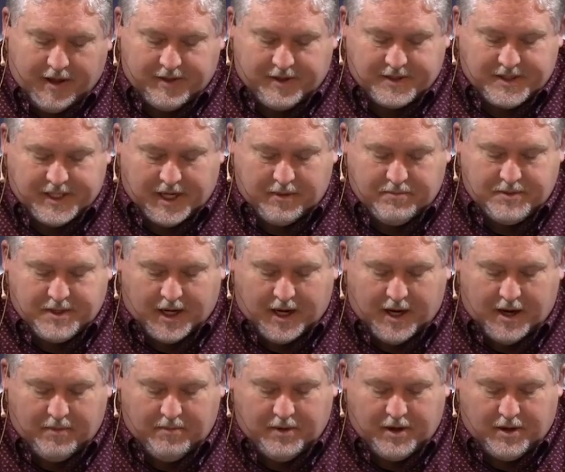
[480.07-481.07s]
At the same
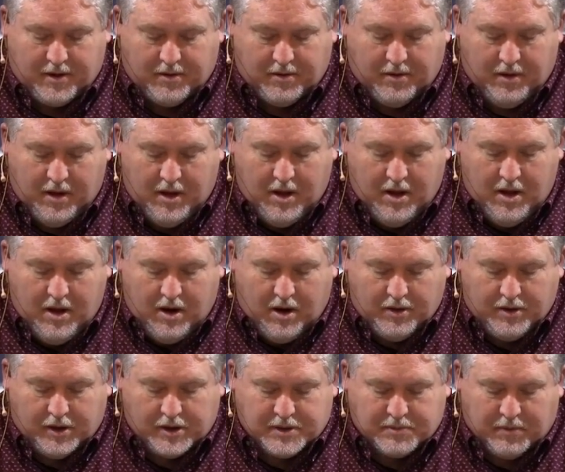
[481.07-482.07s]
time, there
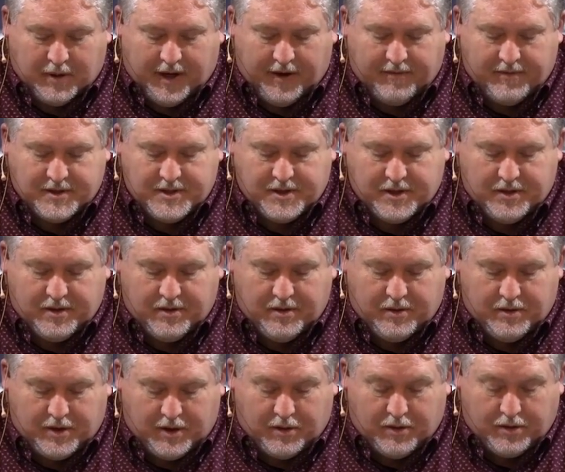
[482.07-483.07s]
are those believers who,
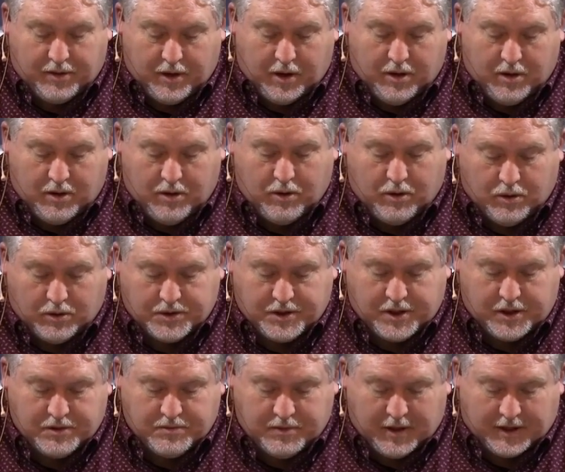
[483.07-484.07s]
there are the, or
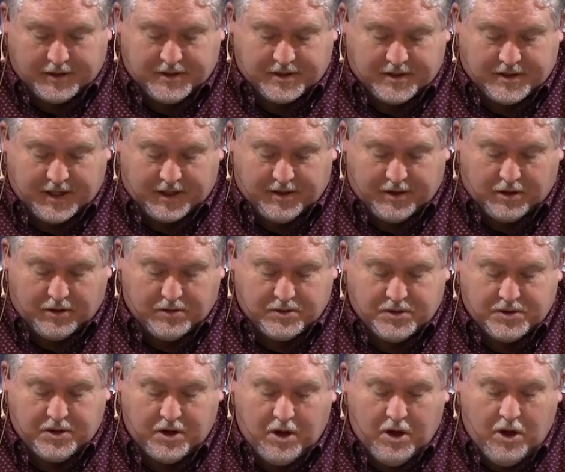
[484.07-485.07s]
excuse me, I should say,
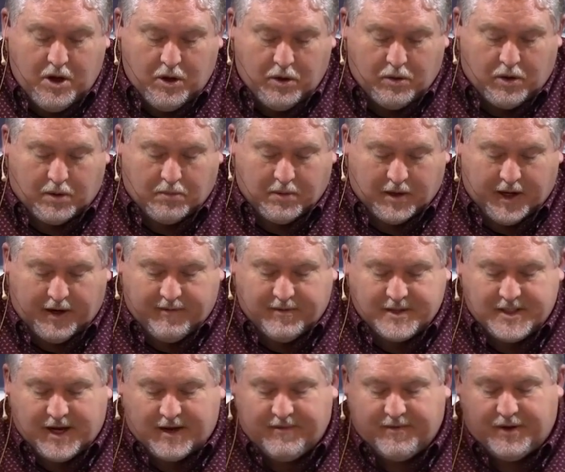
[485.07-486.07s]
those who are
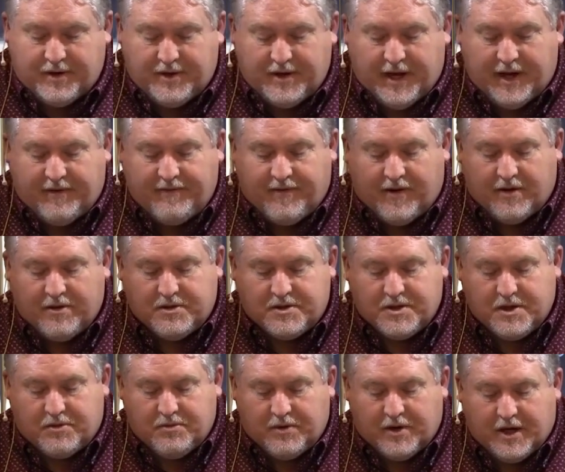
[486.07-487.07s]
believers have a unique father
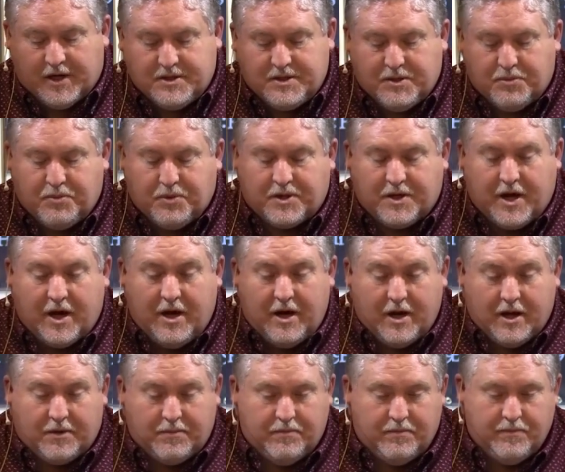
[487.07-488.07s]
son relationship with
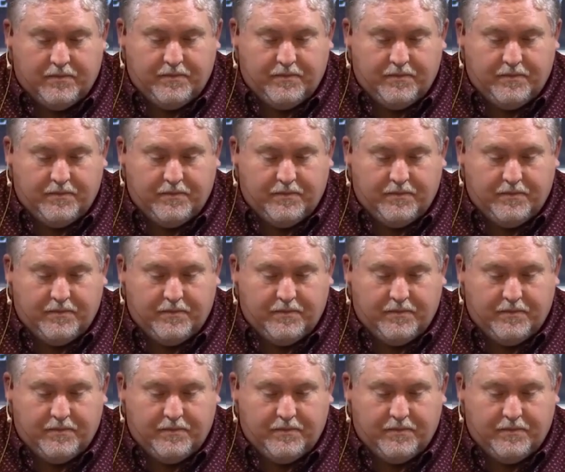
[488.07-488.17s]
God.